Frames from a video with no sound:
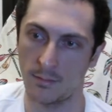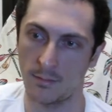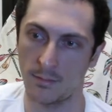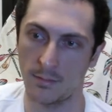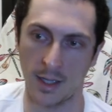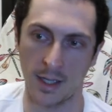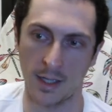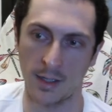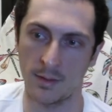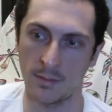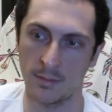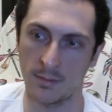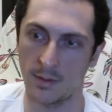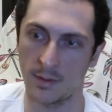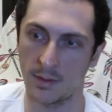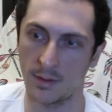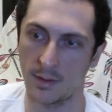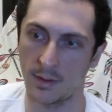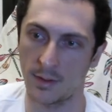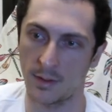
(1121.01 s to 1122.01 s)
than
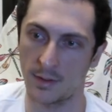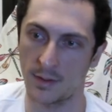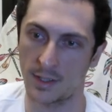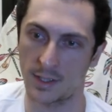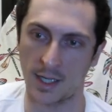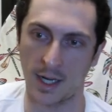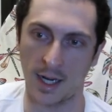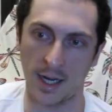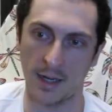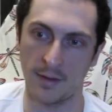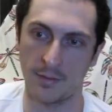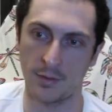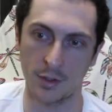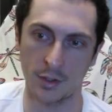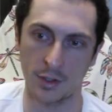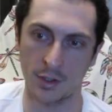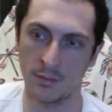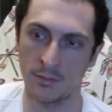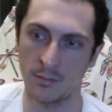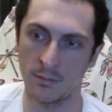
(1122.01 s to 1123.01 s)
the sky
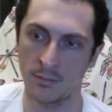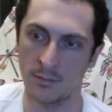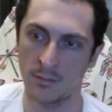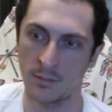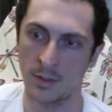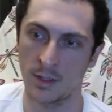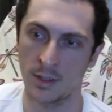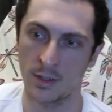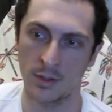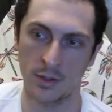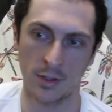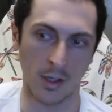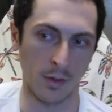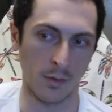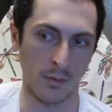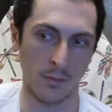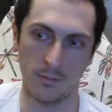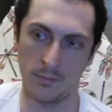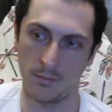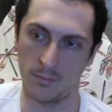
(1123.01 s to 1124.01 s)
version.
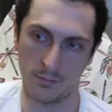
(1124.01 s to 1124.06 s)
So